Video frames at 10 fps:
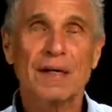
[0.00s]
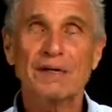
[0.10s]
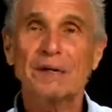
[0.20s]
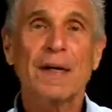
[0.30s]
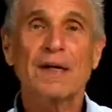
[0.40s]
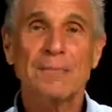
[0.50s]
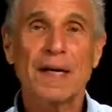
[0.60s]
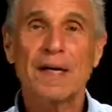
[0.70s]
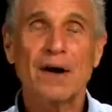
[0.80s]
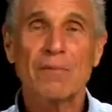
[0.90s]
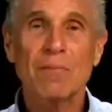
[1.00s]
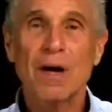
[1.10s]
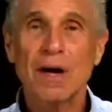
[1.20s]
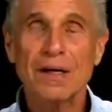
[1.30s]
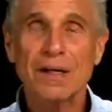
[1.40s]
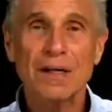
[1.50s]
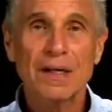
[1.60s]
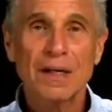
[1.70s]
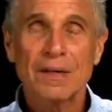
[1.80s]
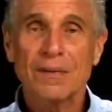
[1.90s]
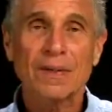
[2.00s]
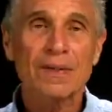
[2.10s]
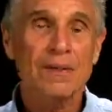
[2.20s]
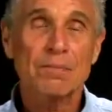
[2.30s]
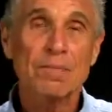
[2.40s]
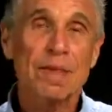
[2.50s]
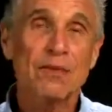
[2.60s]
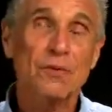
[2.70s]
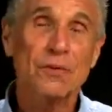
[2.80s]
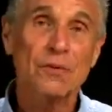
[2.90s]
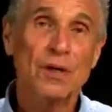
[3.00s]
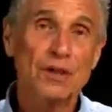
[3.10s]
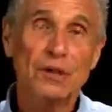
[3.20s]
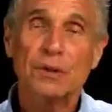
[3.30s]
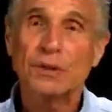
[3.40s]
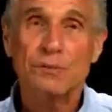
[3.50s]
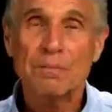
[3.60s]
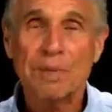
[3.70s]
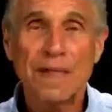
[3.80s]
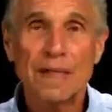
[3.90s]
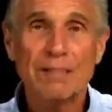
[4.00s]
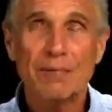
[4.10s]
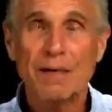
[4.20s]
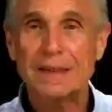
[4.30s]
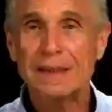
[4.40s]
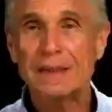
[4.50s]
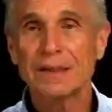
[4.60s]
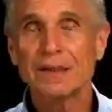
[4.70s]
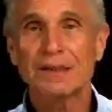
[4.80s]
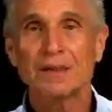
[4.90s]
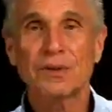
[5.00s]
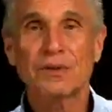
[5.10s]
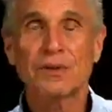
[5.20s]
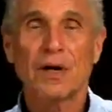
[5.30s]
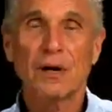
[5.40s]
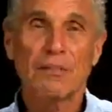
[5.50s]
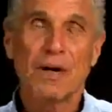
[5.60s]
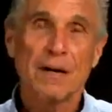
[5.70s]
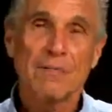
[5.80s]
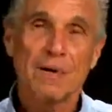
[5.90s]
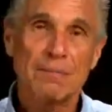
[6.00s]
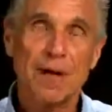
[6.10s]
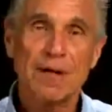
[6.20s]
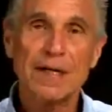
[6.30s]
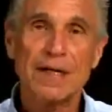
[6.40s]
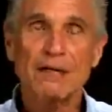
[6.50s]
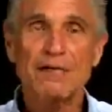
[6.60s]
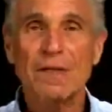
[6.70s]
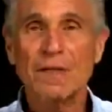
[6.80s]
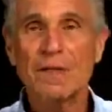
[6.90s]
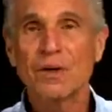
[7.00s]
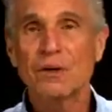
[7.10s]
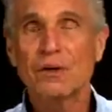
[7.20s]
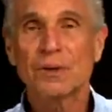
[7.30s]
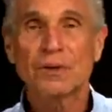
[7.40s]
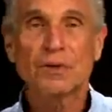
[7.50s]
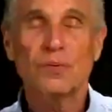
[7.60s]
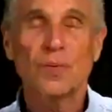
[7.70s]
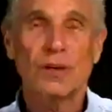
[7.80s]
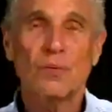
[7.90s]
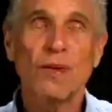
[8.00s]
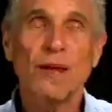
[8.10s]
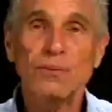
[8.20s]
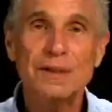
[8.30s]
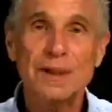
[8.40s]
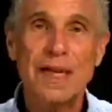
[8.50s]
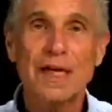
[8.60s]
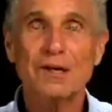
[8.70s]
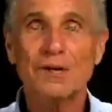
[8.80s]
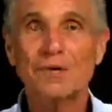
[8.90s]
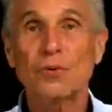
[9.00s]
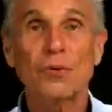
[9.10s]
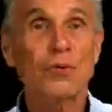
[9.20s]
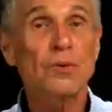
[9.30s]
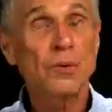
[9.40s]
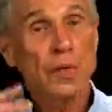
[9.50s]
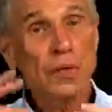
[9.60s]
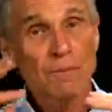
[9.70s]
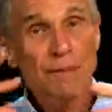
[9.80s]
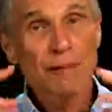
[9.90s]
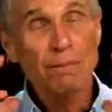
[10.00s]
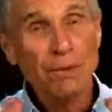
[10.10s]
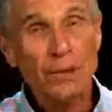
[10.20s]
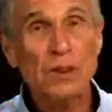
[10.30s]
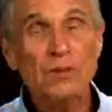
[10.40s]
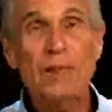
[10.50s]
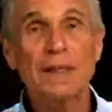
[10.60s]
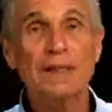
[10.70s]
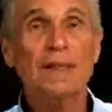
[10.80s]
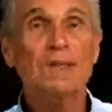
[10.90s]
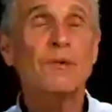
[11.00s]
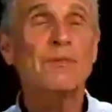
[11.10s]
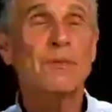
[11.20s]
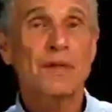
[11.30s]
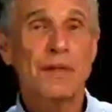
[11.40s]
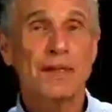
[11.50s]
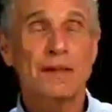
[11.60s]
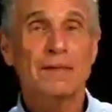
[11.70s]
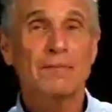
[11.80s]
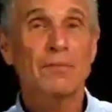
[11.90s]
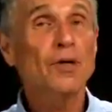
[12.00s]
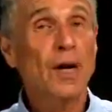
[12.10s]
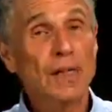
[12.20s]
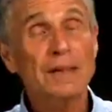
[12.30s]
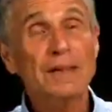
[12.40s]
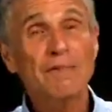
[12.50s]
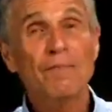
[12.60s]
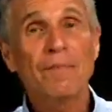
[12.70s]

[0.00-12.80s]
of trying to make our mark, whether it be through our social media presence or through our marketing videos or through our website or through that persona that we put in, put on